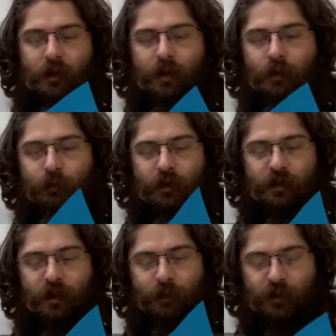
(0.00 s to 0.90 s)
Now I'm gonna
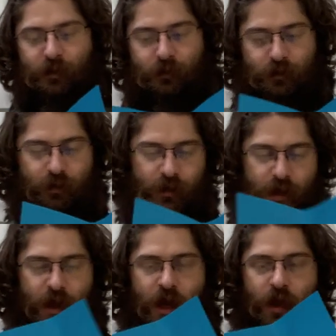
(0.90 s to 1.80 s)
take my scissors
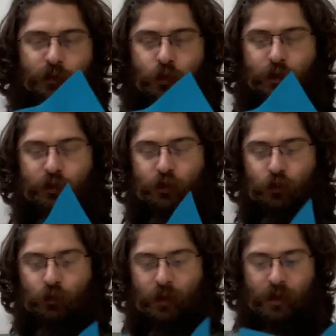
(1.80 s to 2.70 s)
and I'm going
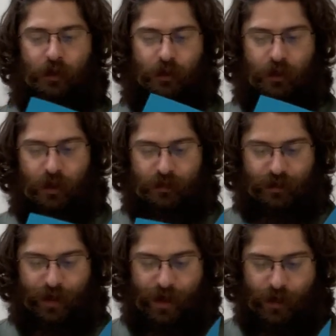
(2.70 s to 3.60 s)
to cut
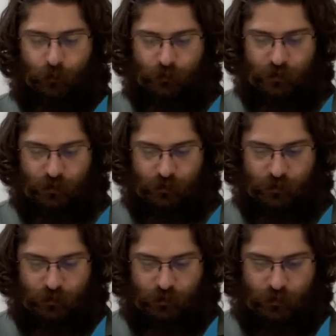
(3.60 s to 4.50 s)
out
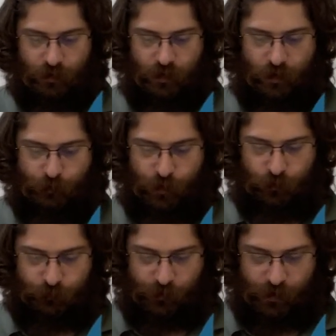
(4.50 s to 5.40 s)
the
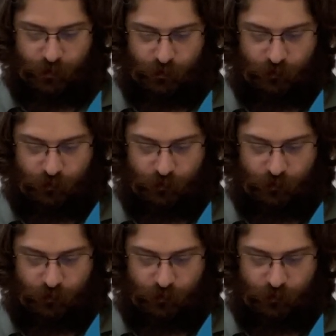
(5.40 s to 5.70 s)
butterfly.